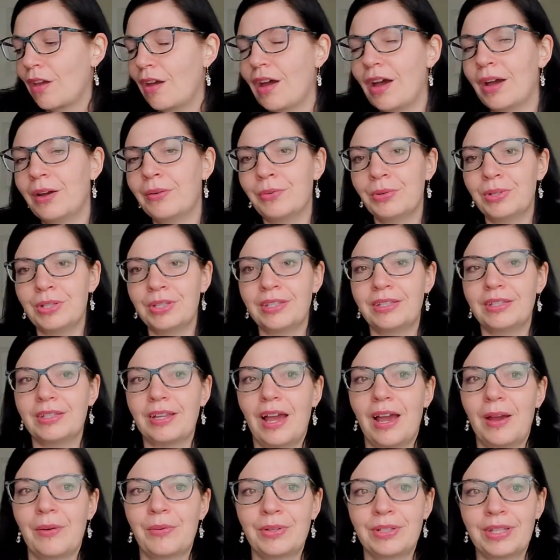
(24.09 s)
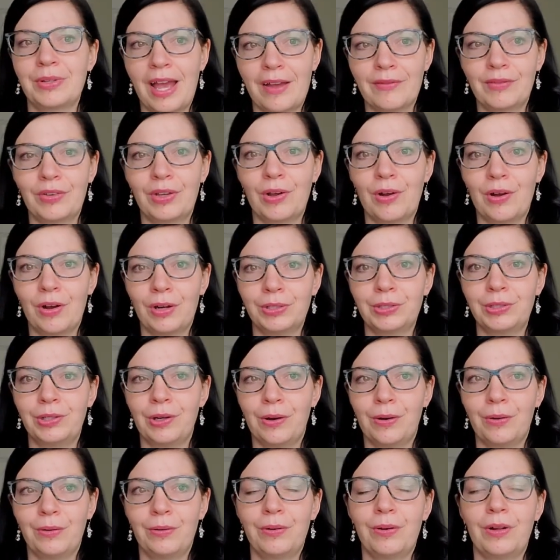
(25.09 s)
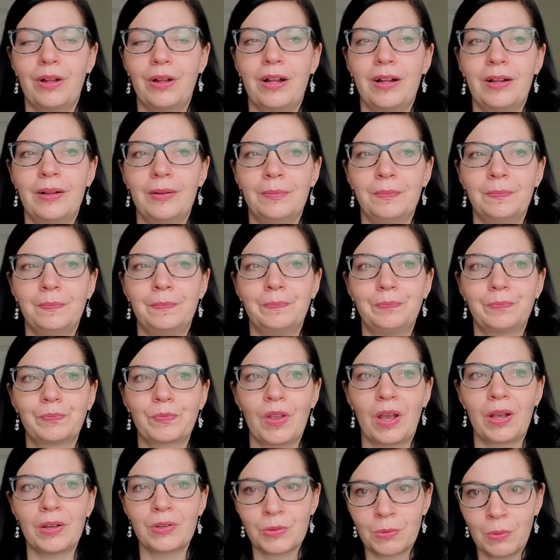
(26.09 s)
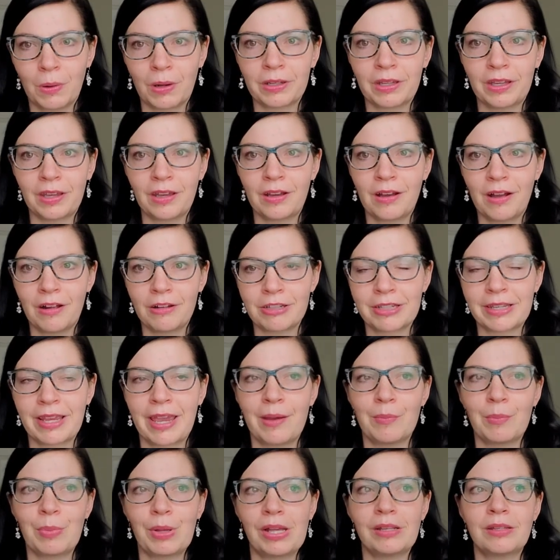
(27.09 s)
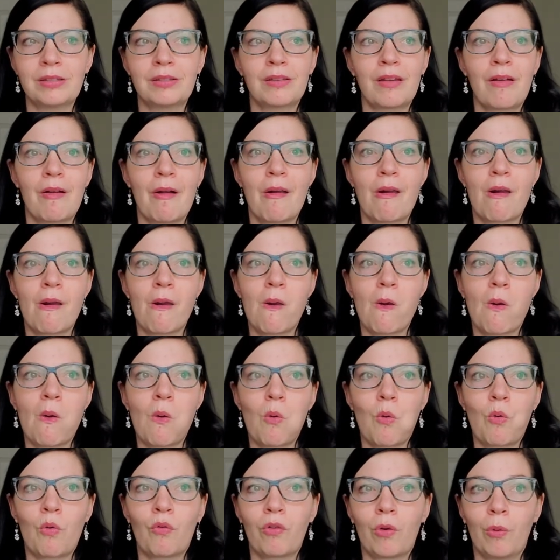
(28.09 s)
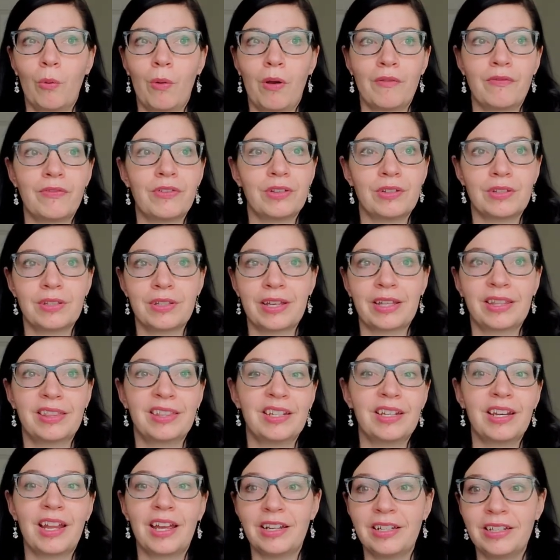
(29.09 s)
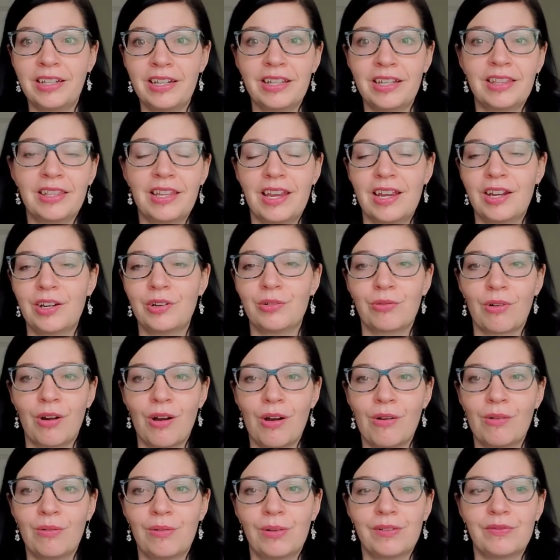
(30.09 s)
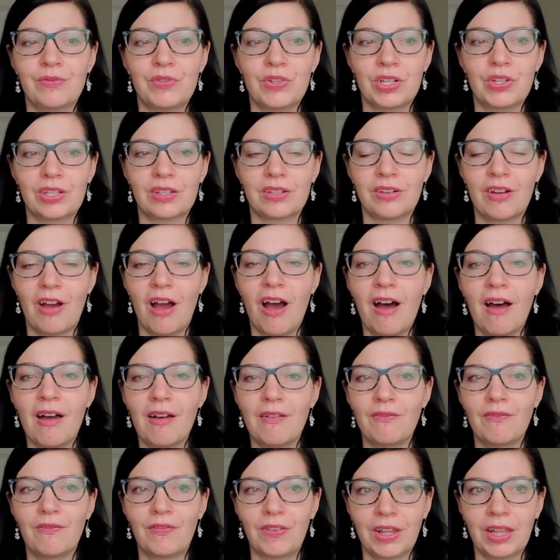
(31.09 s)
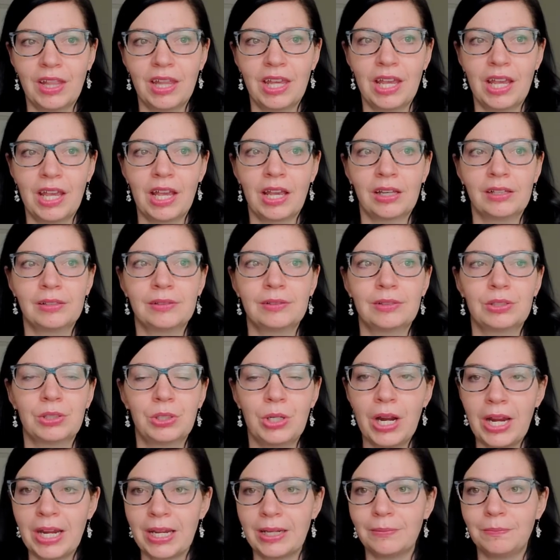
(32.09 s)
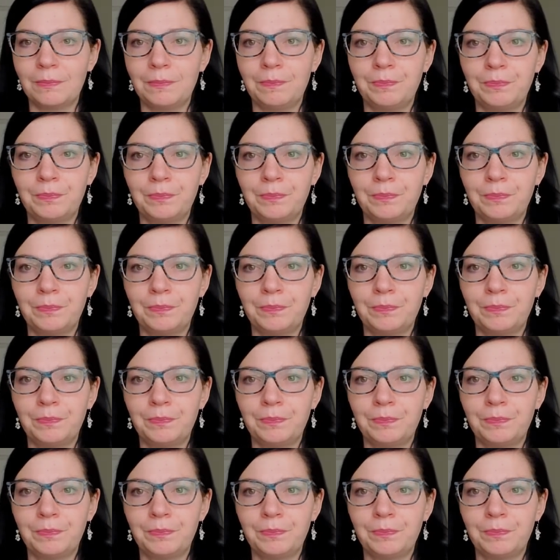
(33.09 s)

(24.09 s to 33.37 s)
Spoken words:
I was having a hard go. I was walking across campus for what feels like the 90th day in a row of just not feeling great.